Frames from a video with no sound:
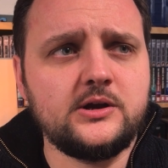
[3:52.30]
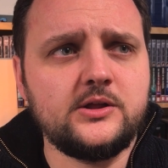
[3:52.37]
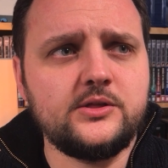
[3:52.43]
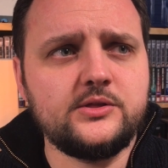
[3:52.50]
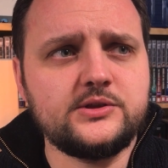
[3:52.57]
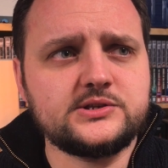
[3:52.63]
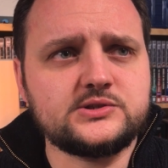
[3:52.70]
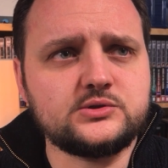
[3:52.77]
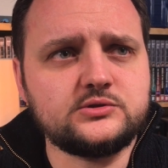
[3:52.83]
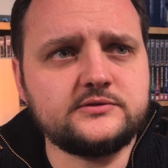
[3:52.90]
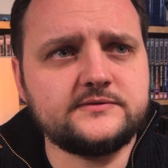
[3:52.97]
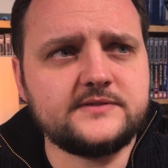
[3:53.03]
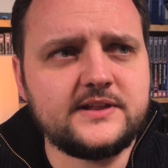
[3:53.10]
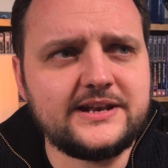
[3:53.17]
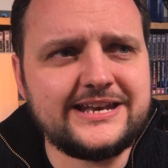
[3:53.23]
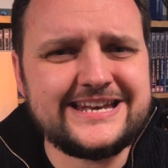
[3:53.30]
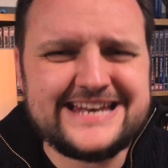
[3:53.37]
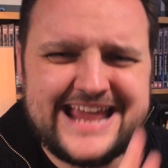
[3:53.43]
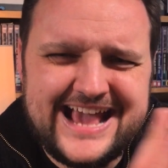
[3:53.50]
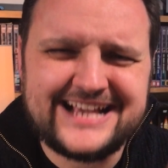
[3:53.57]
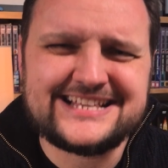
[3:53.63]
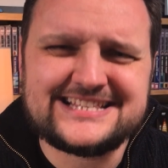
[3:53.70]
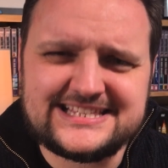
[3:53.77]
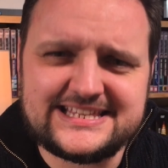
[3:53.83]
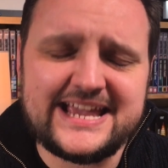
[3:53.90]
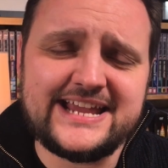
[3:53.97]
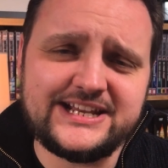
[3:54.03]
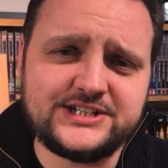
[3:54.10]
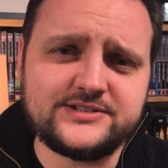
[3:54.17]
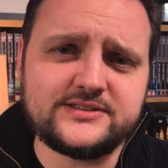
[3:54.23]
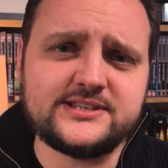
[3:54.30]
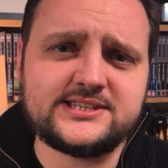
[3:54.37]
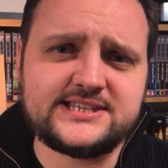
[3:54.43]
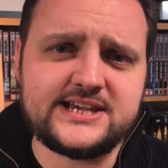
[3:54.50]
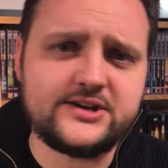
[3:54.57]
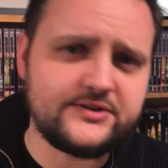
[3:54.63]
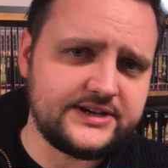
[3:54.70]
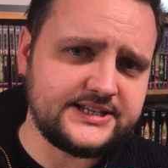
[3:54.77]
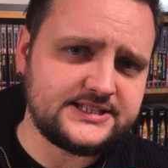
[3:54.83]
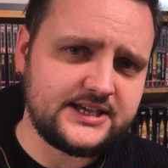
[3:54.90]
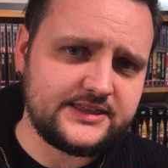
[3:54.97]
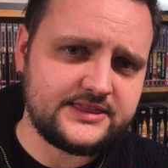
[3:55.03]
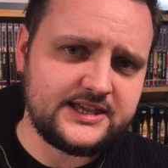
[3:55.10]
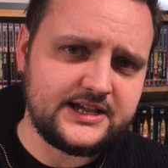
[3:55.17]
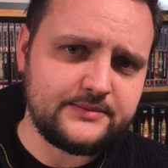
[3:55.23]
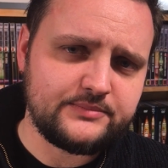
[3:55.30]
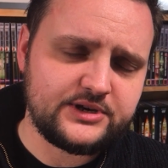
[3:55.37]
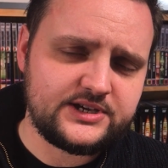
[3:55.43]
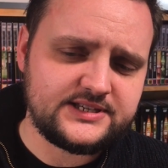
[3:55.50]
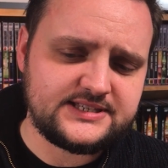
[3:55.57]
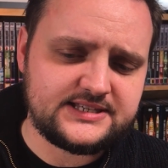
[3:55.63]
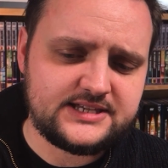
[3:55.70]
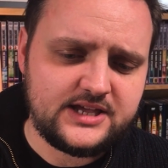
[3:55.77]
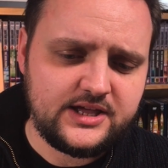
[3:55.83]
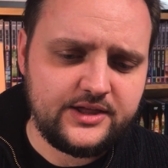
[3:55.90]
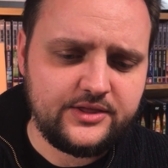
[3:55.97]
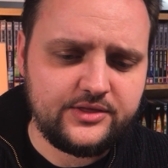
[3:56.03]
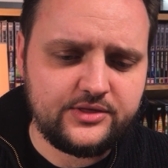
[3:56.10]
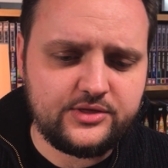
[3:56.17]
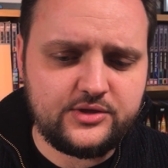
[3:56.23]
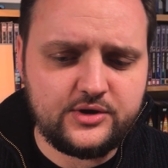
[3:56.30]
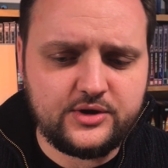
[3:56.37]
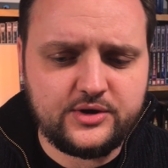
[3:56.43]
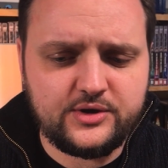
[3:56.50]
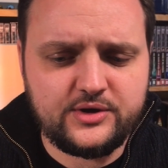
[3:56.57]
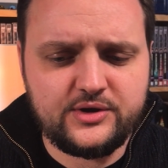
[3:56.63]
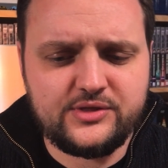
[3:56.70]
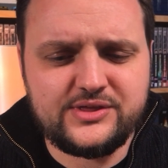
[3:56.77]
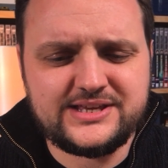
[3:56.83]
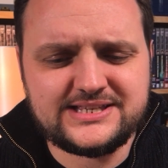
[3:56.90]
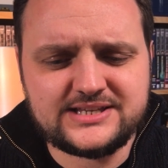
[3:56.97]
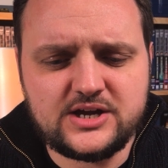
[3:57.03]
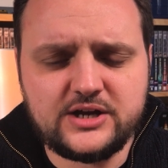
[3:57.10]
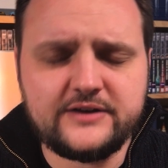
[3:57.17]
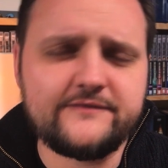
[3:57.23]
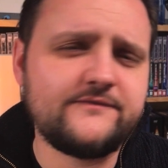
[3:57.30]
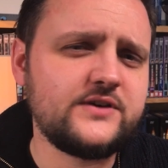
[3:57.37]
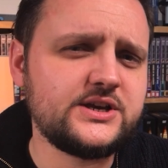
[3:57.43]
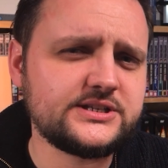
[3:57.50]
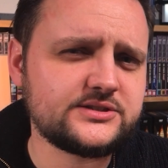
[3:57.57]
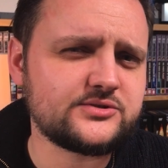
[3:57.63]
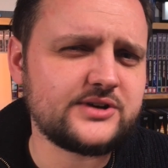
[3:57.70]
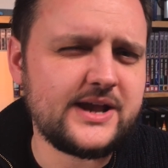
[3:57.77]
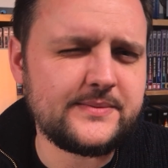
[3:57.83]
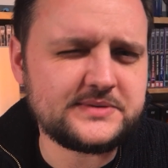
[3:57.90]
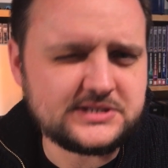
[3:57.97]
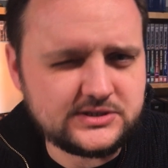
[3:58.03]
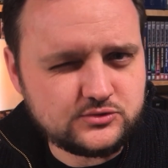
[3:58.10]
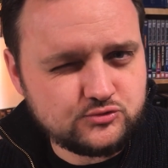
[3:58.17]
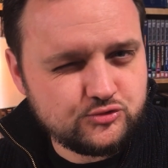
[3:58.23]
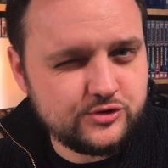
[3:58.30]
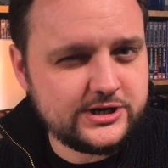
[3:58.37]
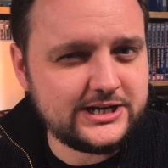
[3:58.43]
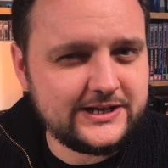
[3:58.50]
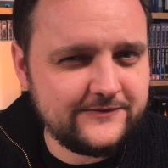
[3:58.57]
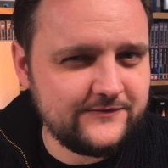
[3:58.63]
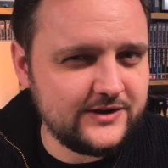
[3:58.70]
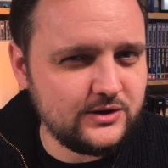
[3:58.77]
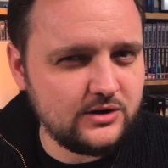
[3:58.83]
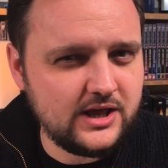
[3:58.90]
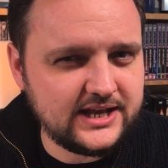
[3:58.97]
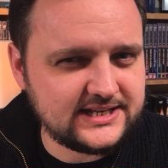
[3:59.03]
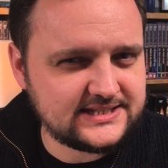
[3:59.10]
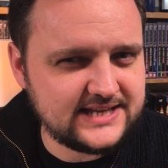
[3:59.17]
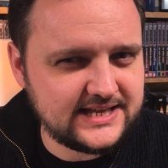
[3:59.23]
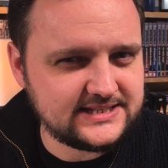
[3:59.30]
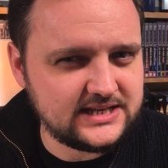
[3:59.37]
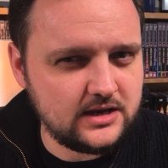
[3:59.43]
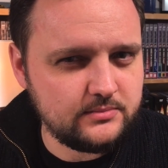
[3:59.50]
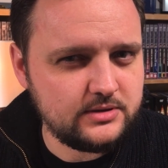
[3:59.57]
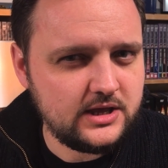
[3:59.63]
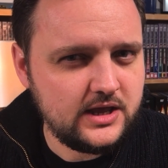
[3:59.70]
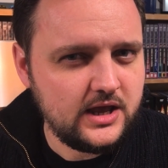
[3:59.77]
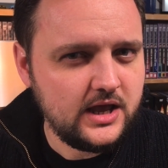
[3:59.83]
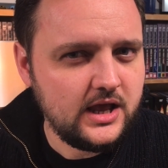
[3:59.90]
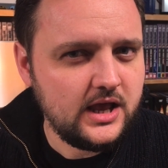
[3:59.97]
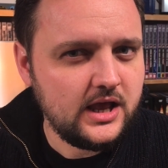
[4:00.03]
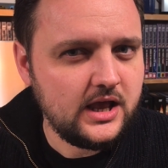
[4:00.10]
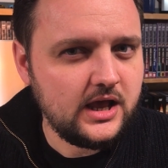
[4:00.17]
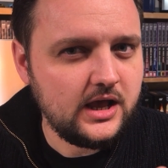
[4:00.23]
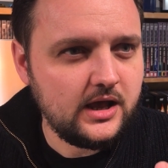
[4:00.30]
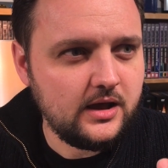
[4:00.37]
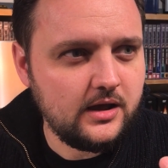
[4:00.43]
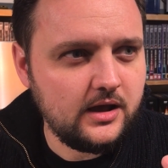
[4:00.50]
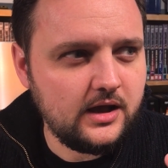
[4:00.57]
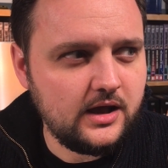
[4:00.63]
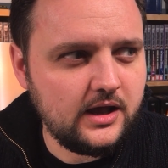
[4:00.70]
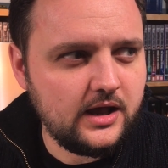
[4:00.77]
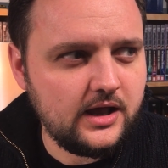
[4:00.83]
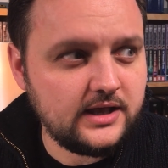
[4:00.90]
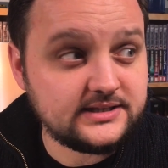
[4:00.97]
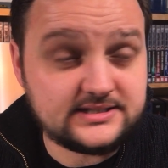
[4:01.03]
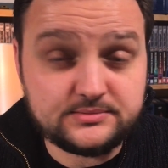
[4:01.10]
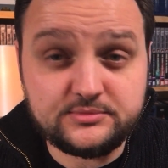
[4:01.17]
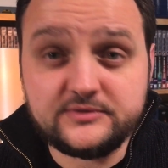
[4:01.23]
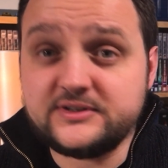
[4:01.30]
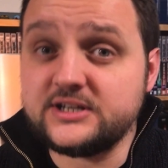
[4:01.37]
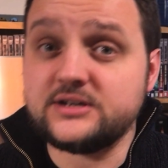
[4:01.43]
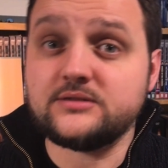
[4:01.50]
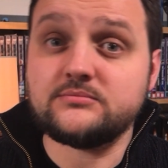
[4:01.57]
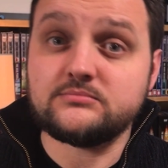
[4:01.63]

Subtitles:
the sort of next stage of the series, I think, because this kind of first three episodes really feel like setup. Some of it